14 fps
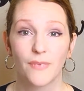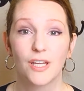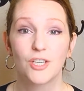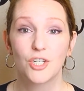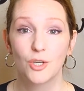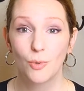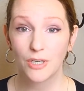
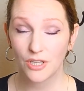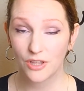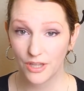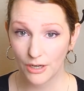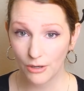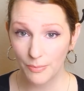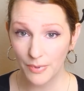She went to
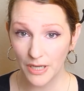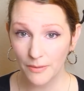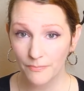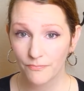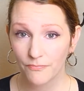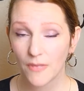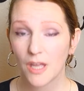therapy
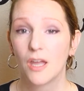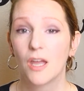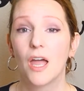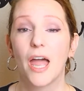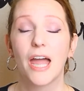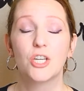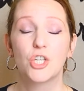
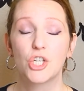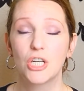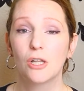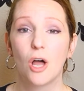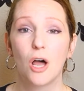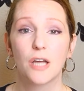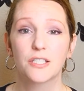and she
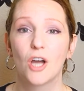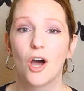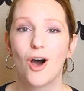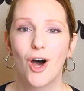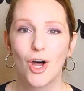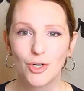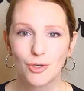lost
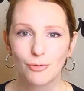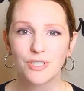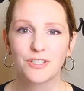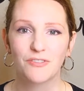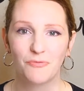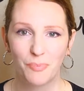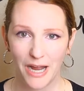
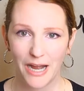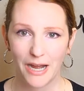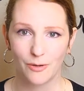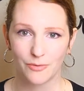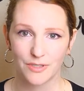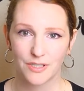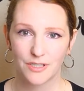hundreds of
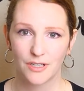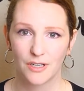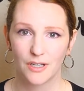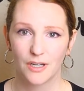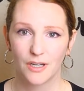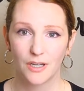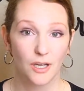pounds
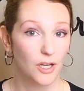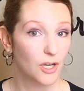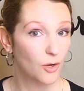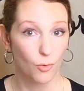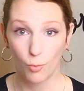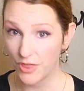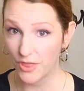
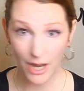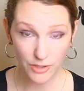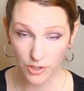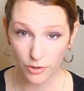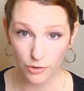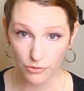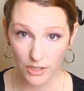without
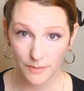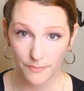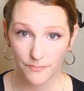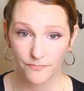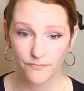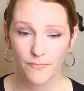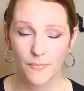surgery
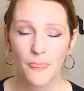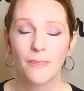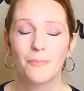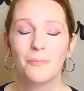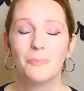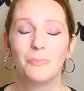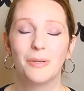
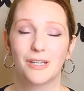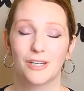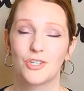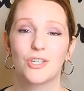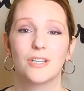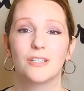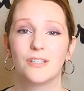
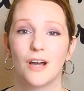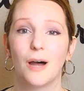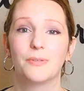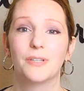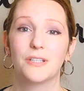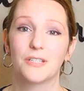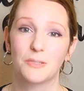because she
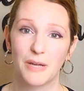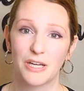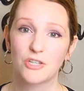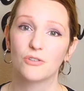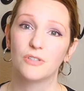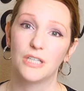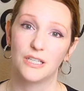adopted a
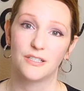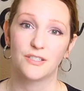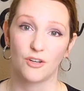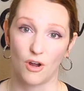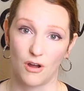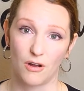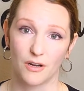special needs
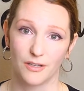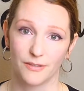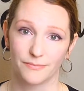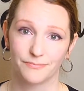dog.